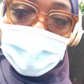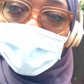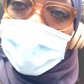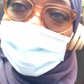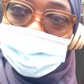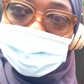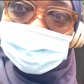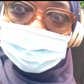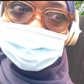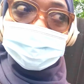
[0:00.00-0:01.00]
yeah, I have a
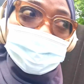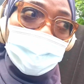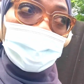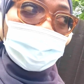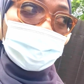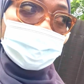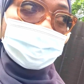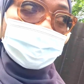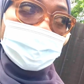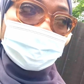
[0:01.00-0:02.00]
presentation around 3
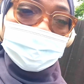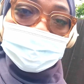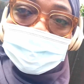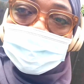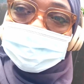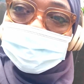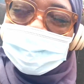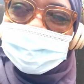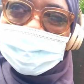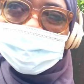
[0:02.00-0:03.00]
today, so it's
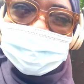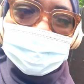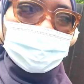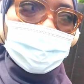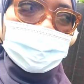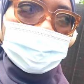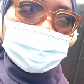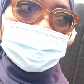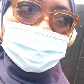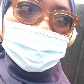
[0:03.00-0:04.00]
currently around 1
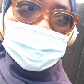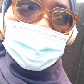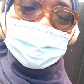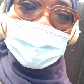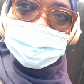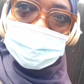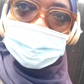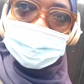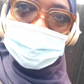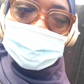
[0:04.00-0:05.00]
past
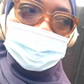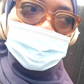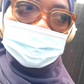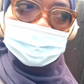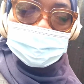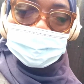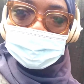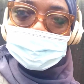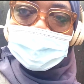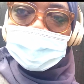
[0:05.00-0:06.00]
12 to 12:30
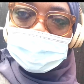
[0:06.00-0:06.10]
p.m.